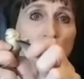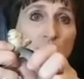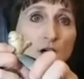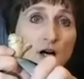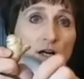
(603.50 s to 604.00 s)

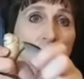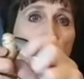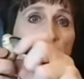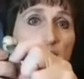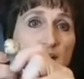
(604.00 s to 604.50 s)

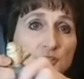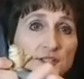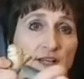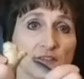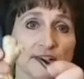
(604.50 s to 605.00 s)
along the
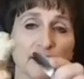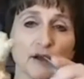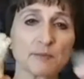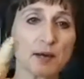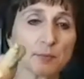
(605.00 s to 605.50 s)
edges of it. Now
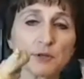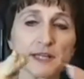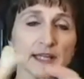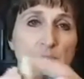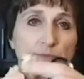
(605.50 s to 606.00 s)
I'm not
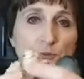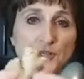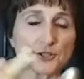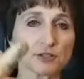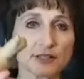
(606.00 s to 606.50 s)
putting any
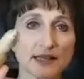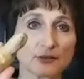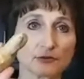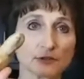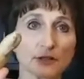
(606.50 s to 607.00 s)
pressure because I
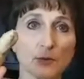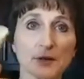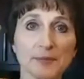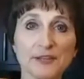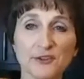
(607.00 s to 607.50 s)
don't really
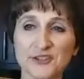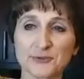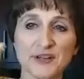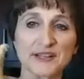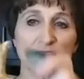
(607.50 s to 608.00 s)
want to peel
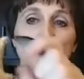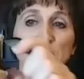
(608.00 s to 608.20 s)
this right now,